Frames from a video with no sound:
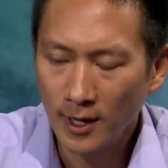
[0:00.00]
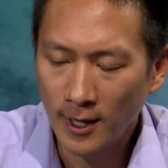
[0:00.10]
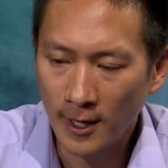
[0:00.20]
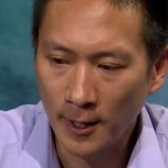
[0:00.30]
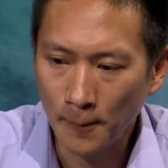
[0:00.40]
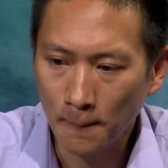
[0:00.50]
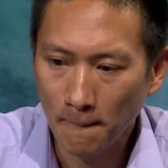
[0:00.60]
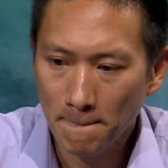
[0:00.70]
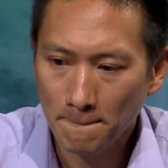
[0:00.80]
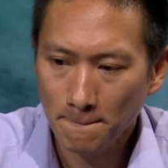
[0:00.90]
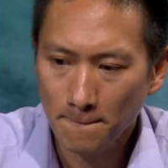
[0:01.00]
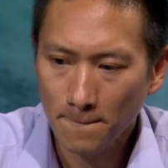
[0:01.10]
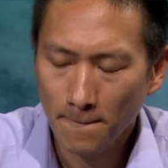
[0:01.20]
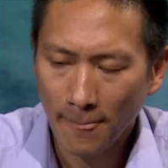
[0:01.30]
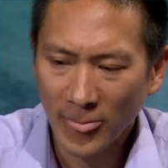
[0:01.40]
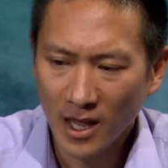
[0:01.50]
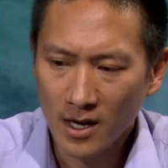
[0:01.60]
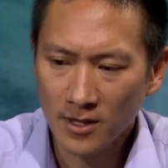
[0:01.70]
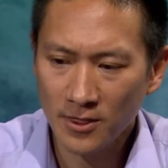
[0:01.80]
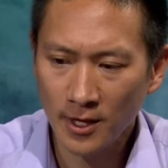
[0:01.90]
Um,
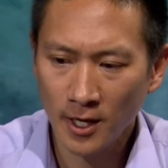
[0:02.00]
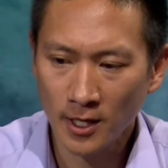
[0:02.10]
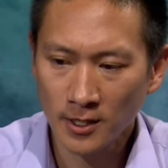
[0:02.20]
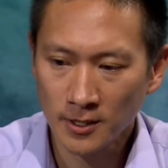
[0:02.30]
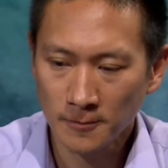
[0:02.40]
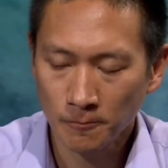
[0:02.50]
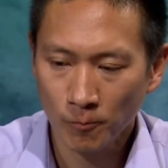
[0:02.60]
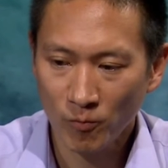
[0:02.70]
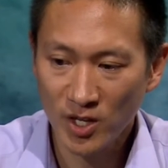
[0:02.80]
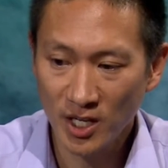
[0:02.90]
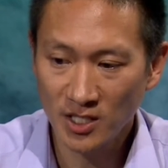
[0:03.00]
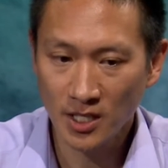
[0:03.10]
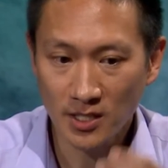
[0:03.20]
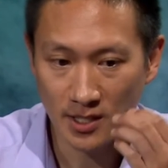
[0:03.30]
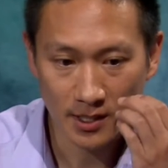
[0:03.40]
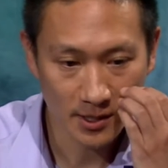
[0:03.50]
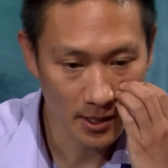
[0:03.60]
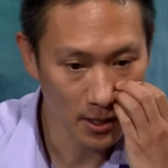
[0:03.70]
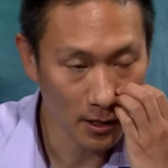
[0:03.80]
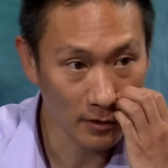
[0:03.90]
the the existing
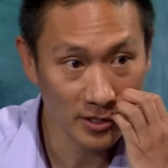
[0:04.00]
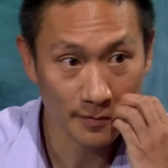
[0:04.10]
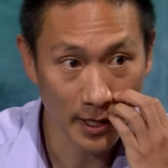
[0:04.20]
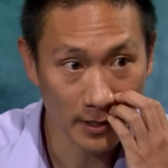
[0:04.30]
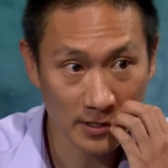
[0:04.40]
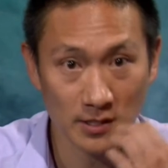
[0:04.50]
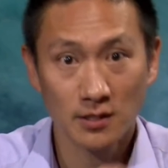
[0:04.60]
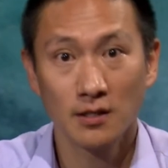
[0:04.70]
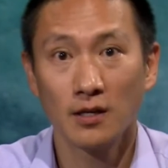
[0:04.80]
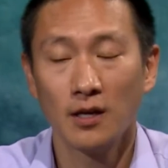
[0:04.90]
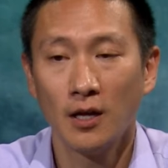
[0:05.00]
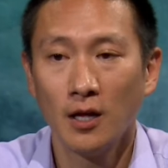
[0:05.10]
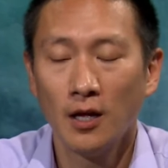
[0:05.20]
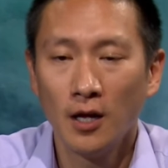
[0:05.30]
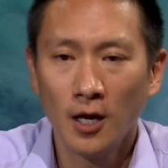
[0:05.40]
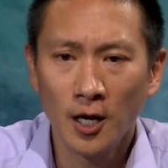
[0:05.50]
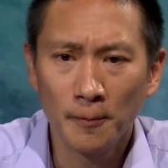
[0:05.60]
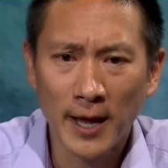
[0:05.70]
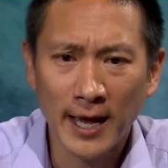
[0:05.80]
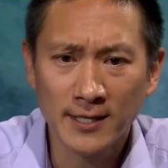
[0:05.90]
city hall space um,
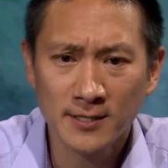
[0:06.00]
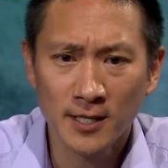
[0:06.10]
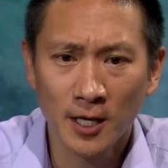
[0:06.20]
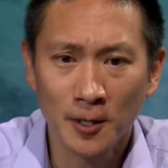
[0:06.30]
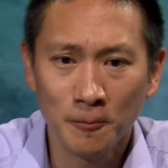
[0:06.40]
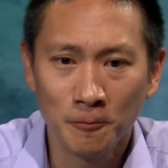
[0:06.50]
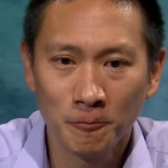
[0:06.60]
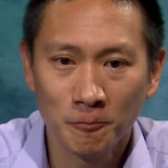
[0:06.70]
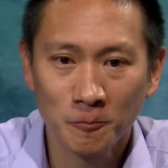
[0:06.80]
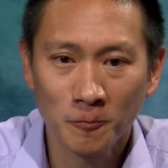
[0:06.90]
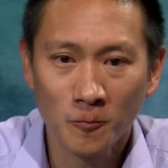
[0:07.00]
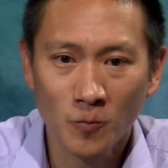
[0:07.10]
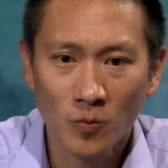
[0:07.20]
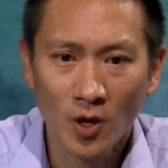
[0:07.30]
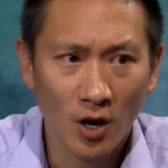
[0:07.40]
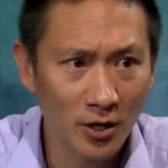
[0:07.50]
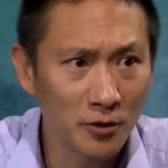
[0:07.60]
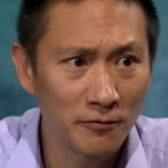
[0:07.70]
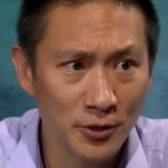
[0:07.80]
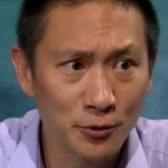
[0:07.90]
has some
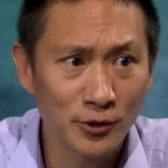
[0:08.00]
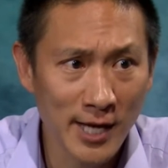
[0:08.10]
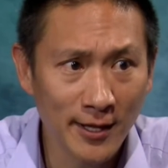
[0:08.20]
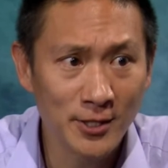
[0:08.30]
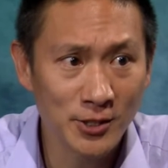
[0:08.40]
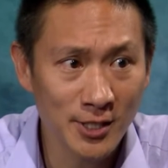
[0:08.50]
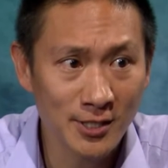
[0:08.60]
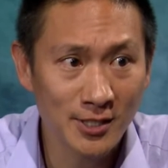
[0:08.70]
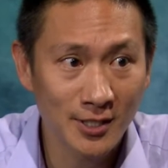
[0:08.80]
audiovisual challenges.